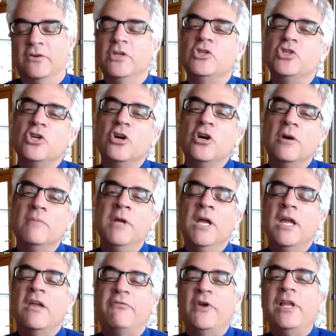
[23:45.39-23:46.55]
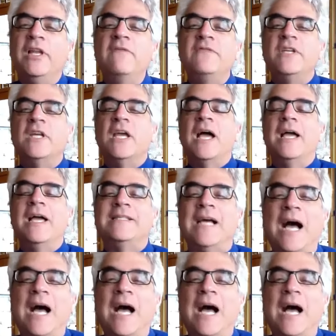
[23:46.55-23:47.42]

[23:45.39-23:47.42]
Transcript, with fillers: The germ, if we lived as